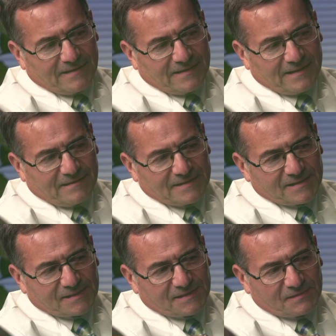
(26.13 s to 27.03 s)
These may
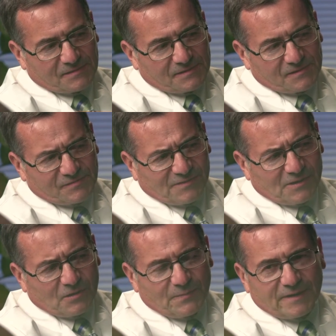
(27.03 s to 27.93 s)
be signs of
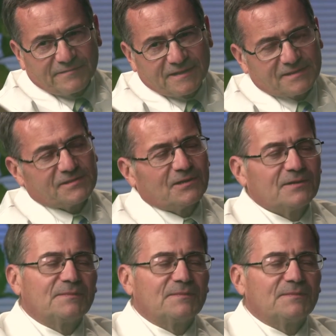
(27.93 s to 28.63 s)
bladder cancer.